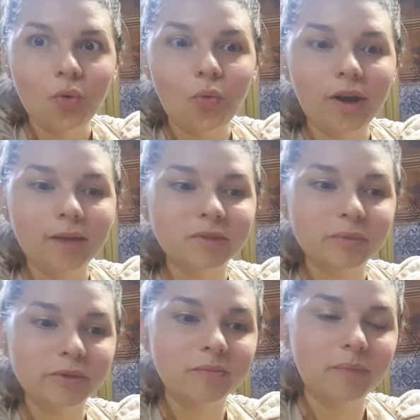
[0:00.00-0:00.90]
what I'm
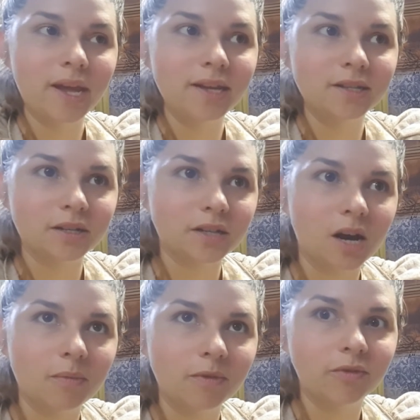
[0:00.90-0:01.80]
supposed to paint on
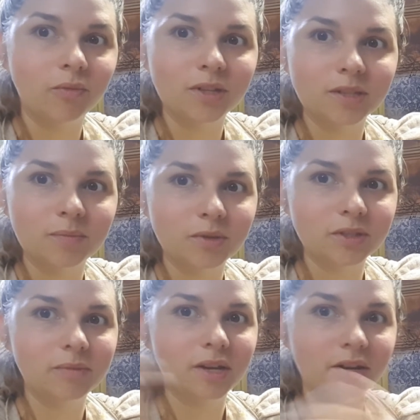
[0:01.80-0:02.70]
top of and what's supposed
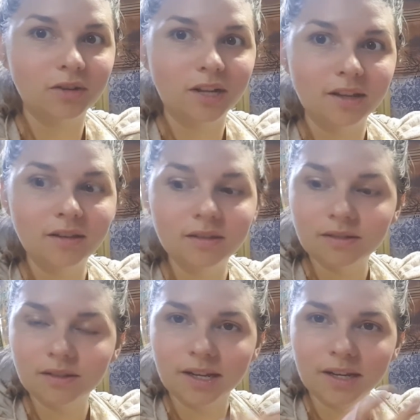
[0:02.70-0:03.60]
to be
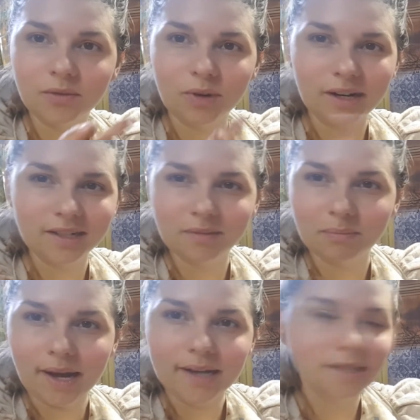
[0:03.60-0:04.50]
underneath, like where I didn't
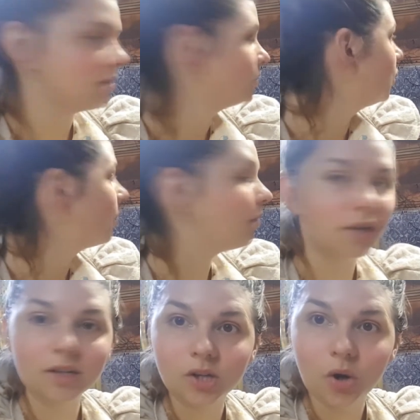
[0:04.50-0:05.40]
mask. So I'm
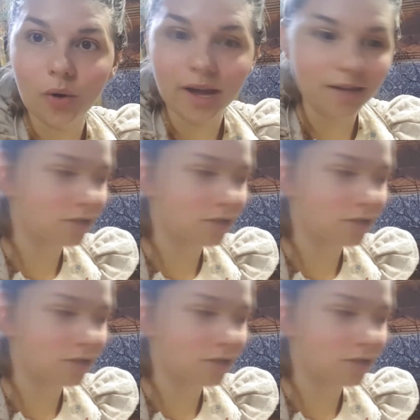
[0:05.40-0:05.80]
gonna go ahead and